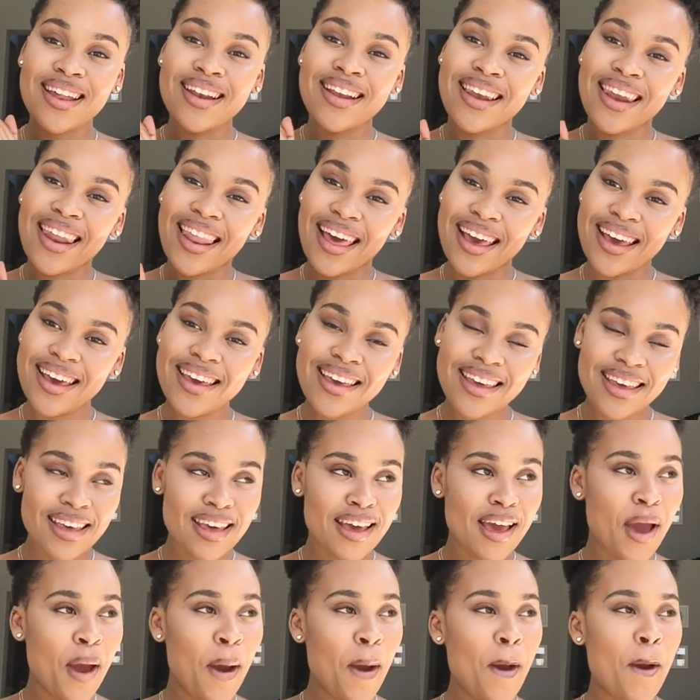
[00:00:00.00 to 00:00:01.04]
lie.
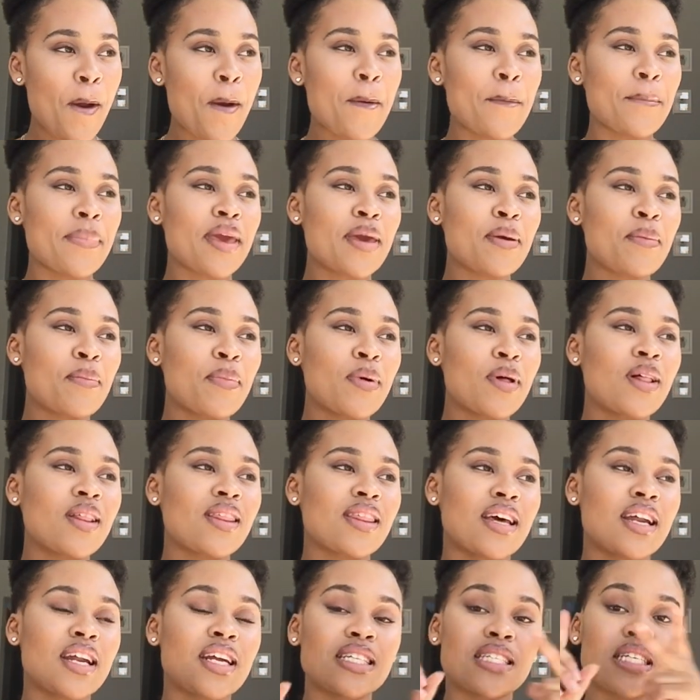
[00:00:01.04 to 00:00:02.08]
People
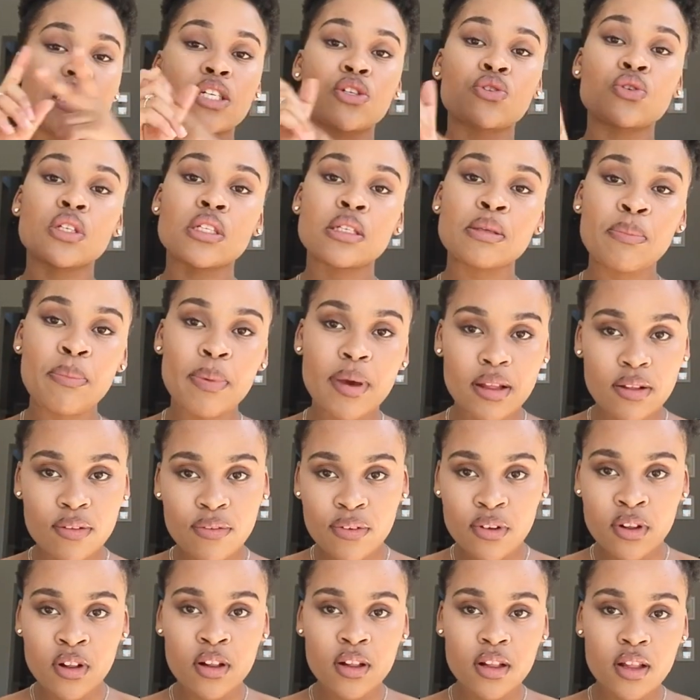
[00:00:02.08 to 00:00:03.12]
that are
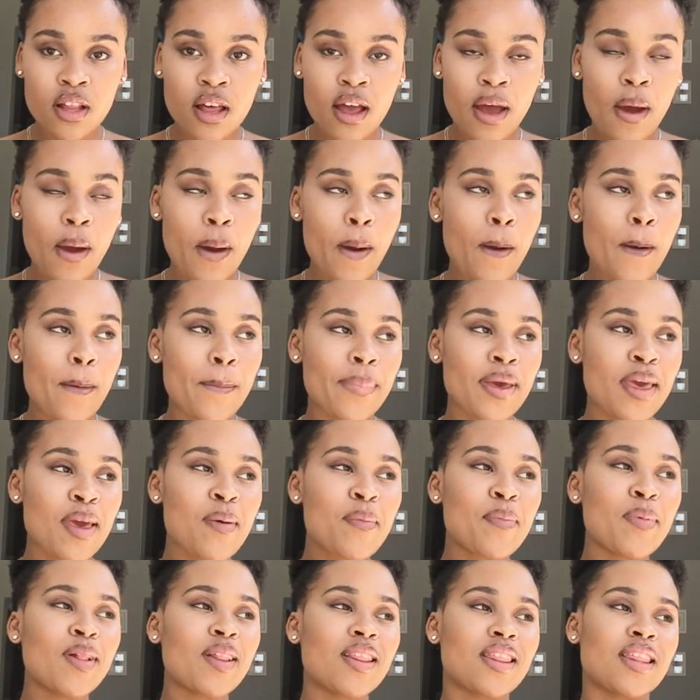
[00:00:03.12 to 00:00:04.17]
disrespectful.
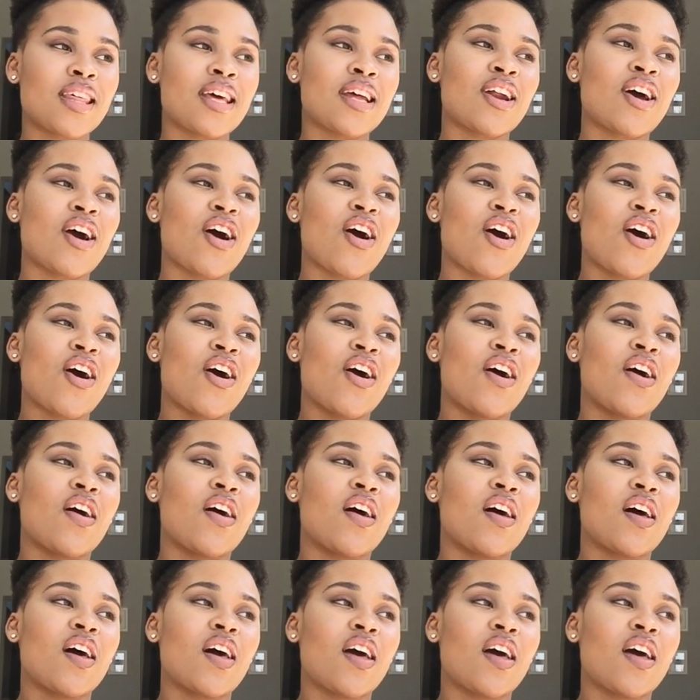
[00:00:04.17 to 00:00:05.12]
People that are